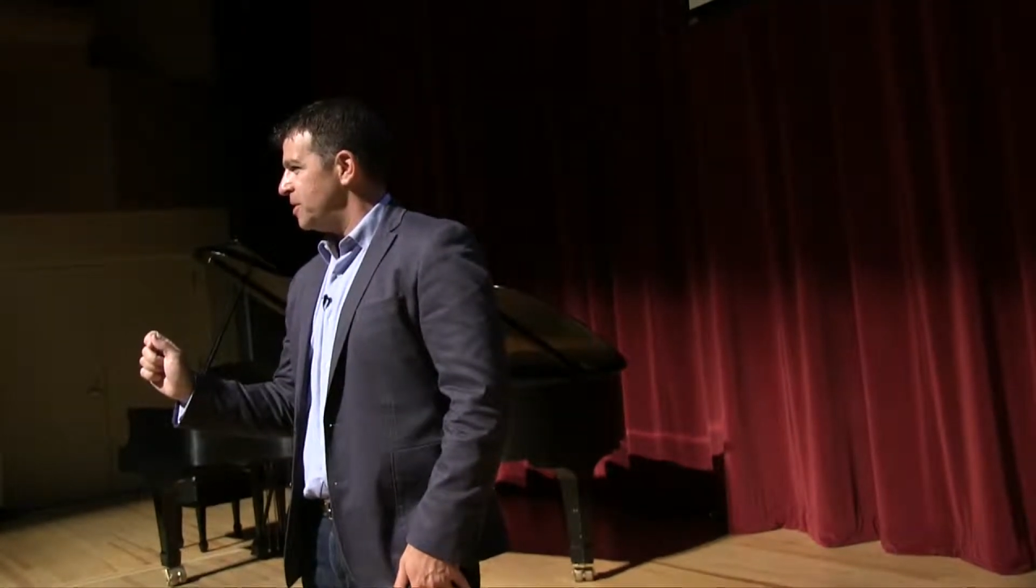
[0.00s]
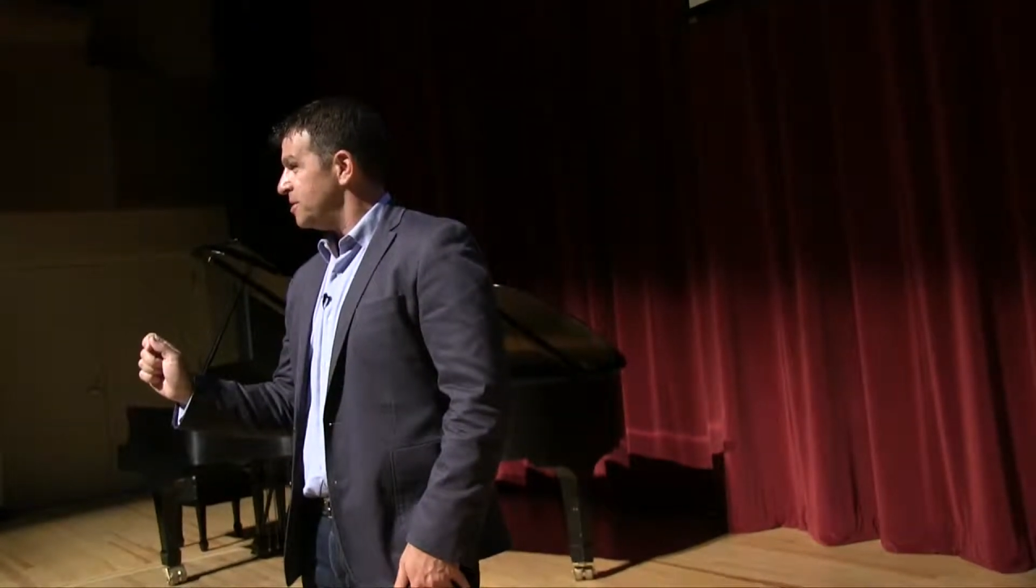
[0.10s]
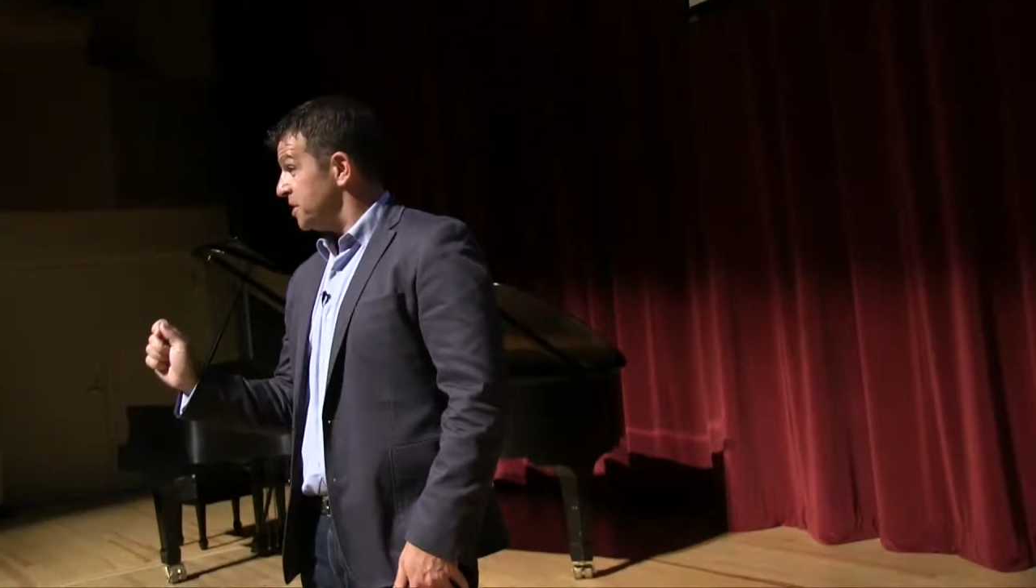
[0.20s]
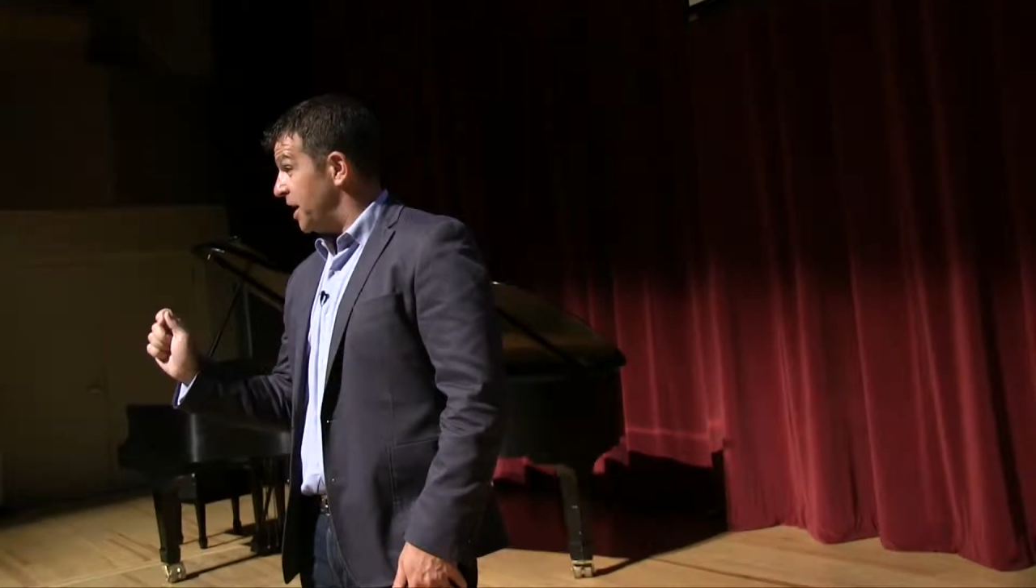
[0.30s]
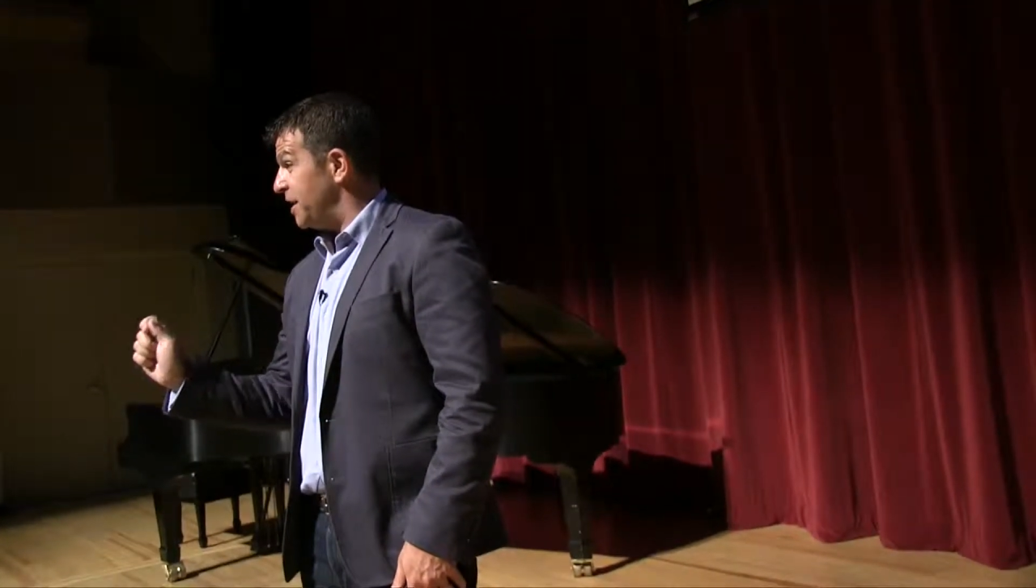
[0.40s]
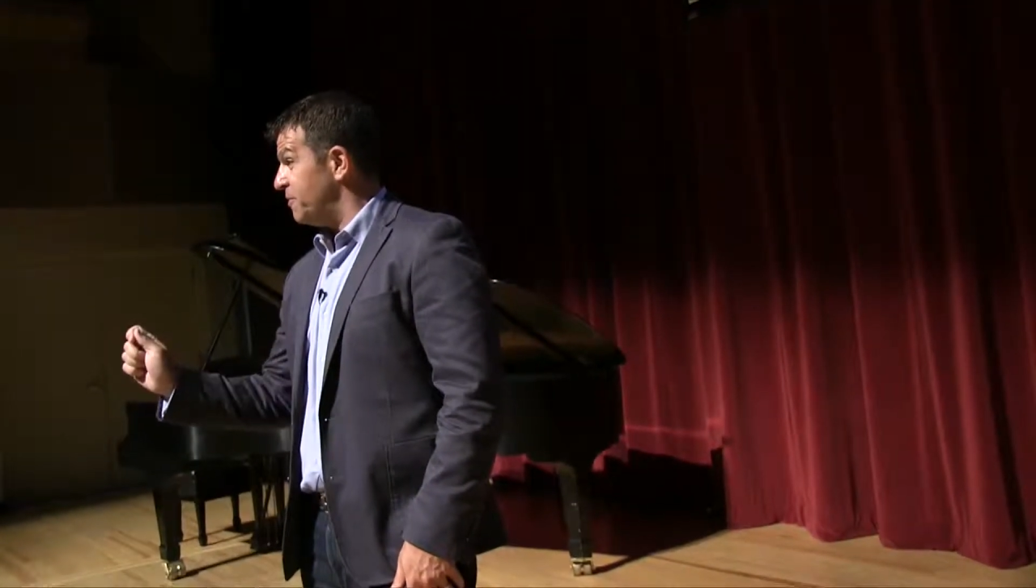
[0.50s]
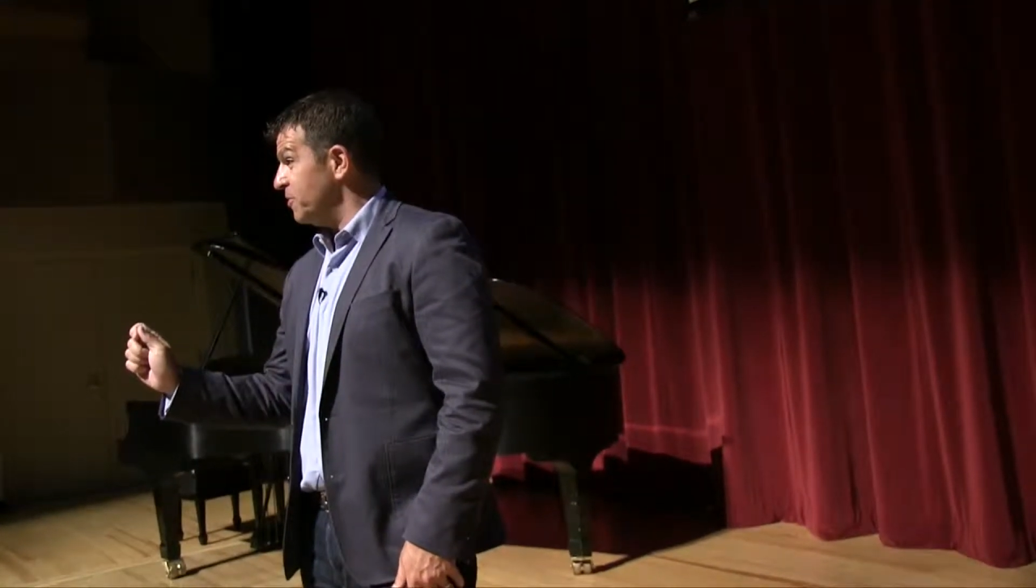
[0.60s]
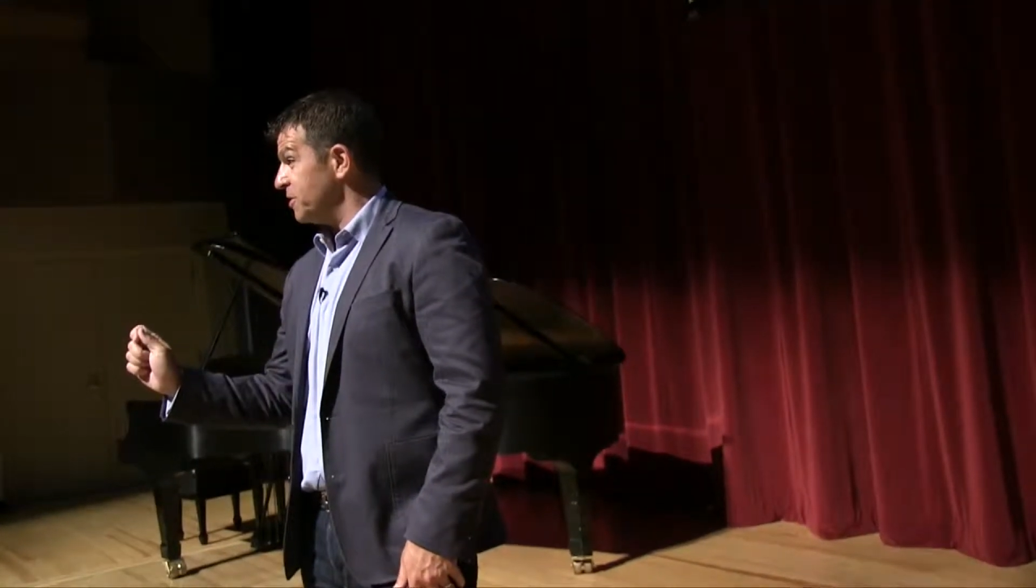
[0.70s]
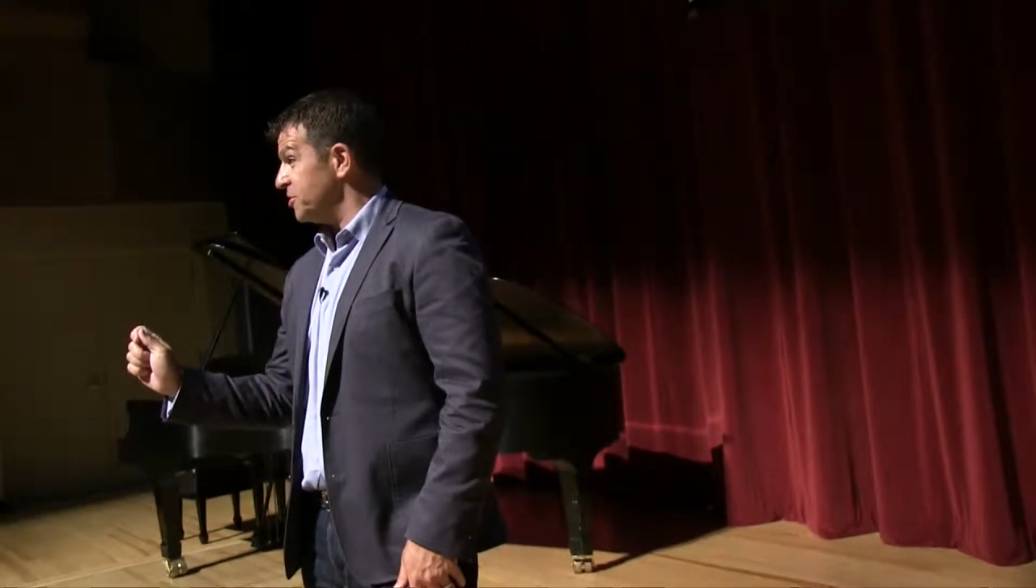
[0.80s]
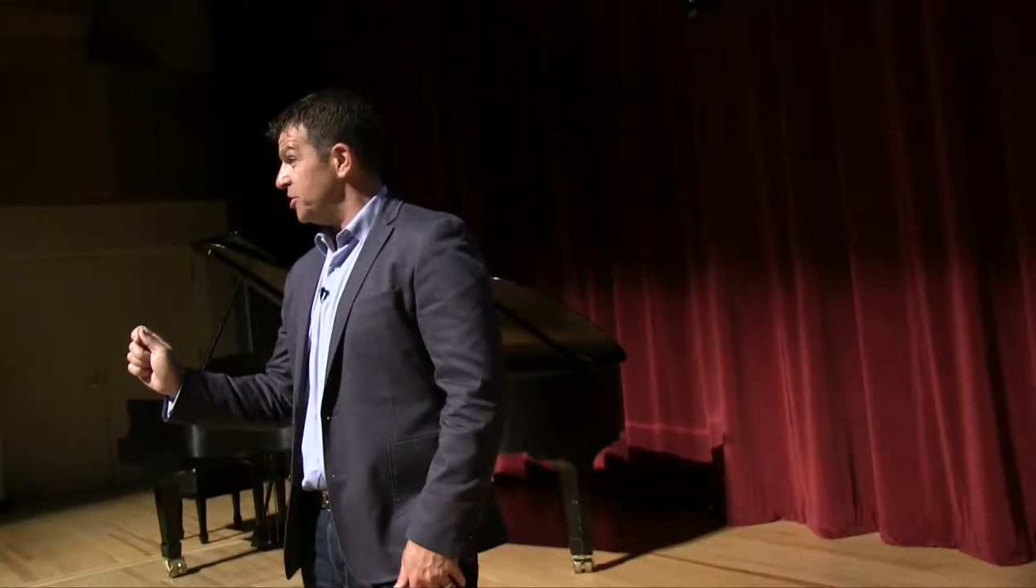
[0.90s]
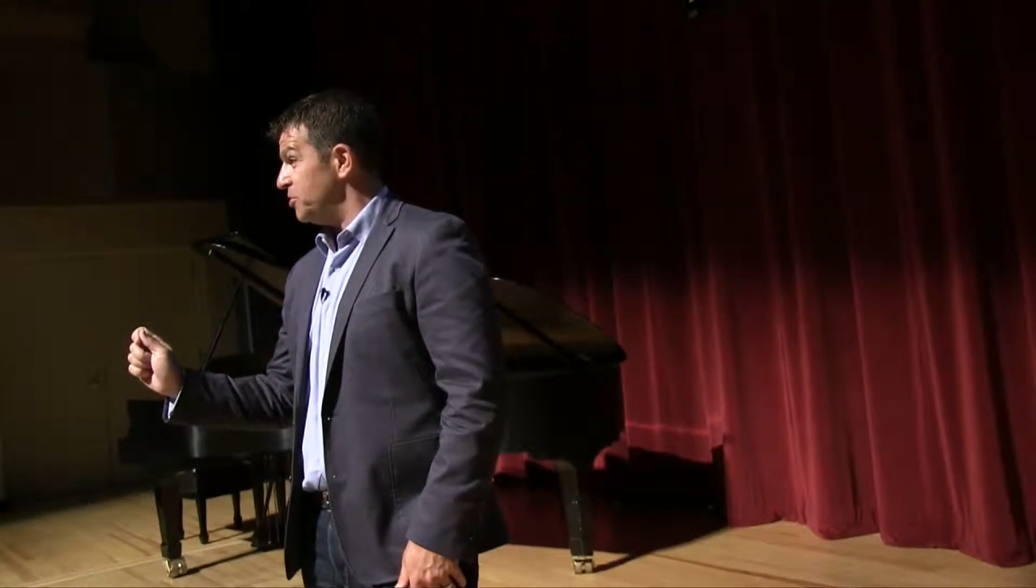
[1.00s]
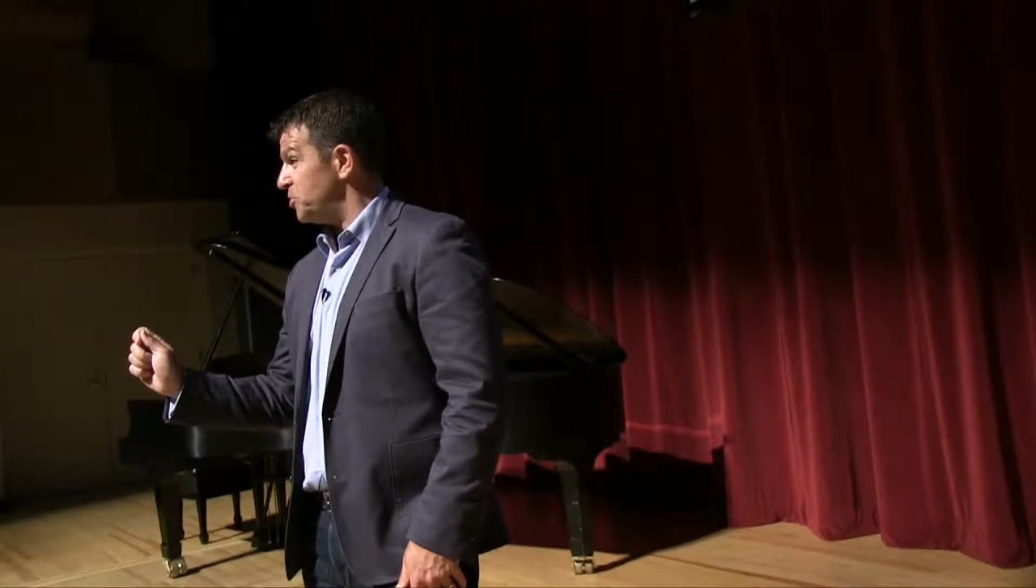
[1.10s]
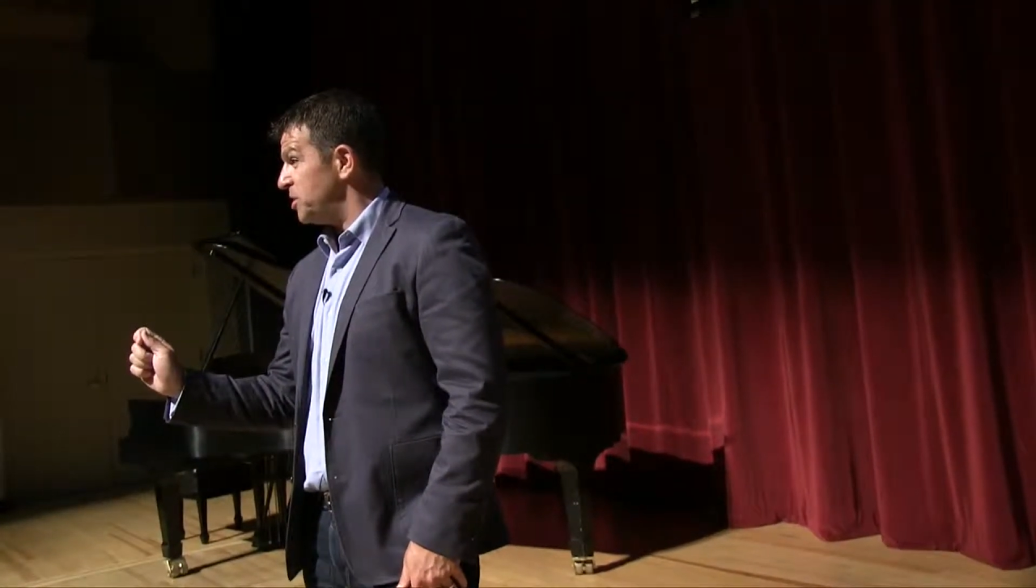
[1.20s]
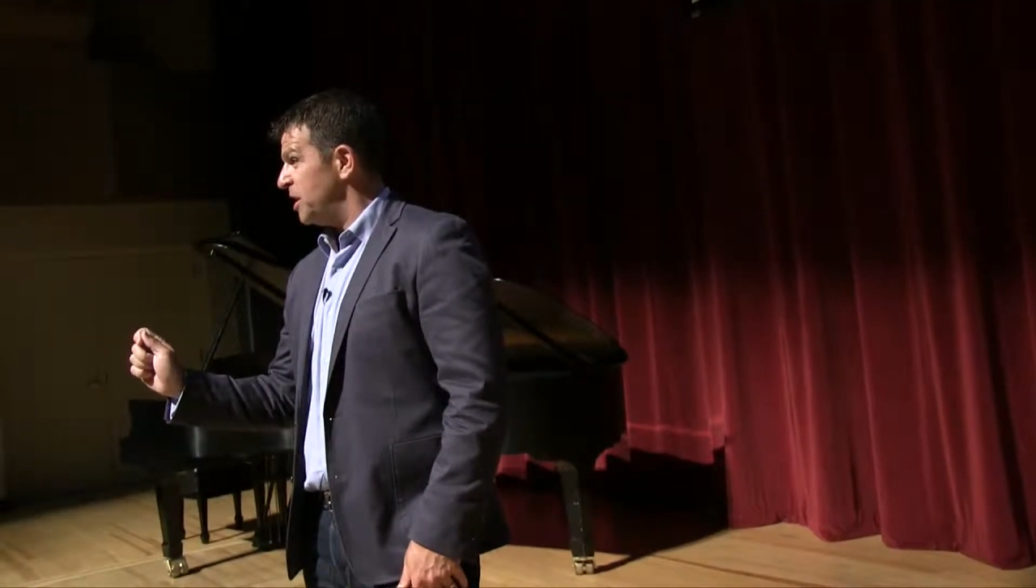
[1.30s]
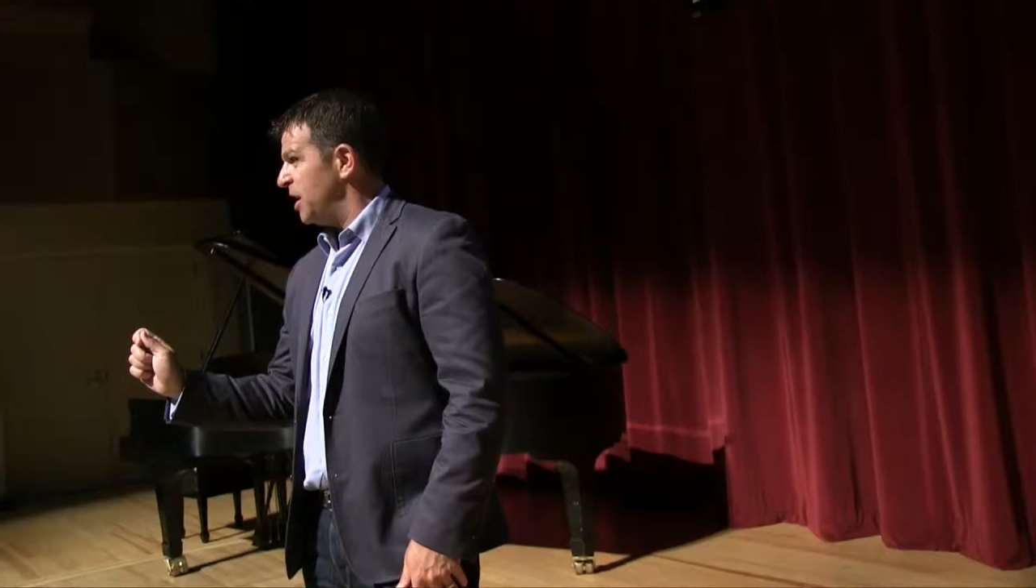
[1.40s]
It's the iPhone excuse.